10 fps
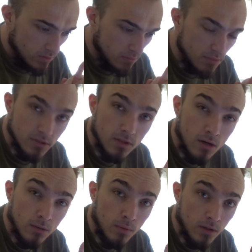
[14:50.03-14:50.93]
I want to
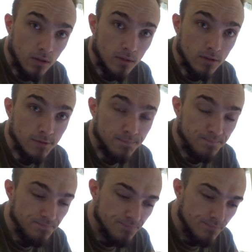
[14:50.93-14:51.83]
talk about a
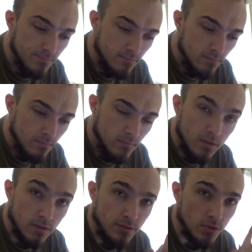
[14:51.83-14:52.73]

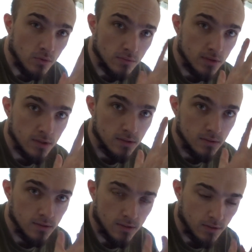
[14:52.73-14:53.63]
adult
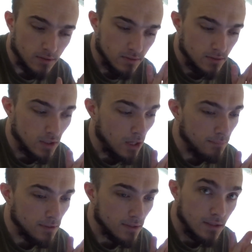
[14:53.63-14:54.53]

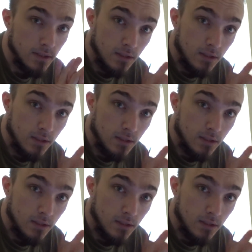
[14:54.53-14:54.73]
topic.